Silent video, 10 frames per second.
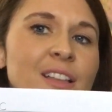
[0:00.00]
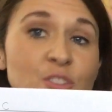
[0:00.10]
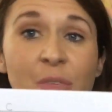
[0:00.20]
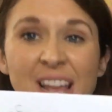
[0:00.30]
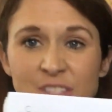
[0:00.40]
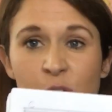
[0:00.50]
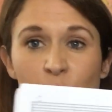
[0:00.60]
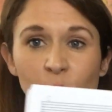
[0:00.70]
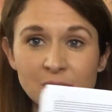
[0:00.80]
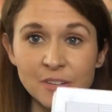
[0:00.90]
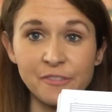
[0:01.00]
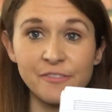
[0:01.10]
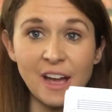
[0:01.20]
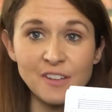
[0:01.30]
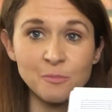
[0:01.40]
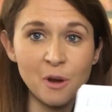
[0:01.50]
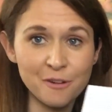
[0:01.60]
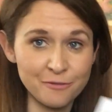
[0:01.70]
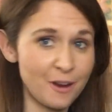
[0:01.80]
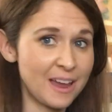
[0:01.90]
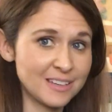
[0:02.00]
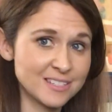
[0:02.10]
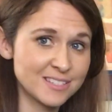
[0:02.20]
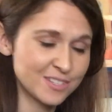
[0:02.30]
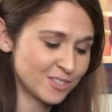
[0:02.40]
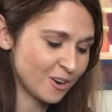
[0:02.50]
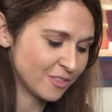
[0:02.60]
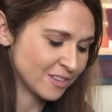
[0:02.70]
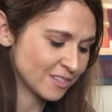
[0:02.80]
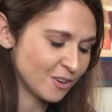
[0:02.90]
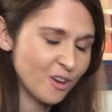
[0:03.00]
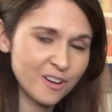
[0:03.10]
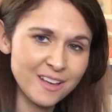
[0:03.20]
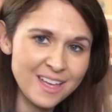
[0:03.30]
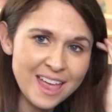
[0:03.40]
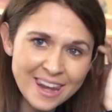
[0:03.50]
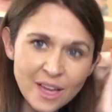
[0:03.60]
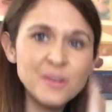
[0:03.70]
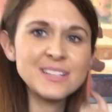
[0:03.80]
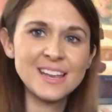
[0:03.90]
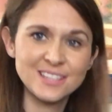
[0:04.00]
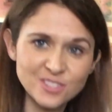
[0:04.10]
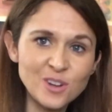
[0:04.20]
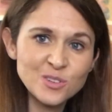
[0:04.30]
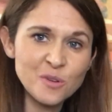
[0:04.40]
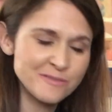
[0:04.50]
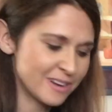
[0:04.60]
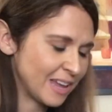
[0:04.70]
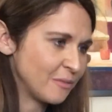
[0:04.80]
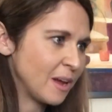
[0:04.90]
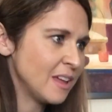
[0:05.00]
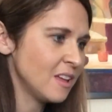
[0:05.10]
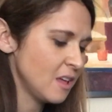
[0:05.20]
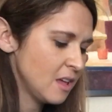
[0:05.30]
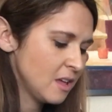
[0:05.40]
So that's cool. It's a 5-bar phrase to start this song. And now it kind of starts over again, right?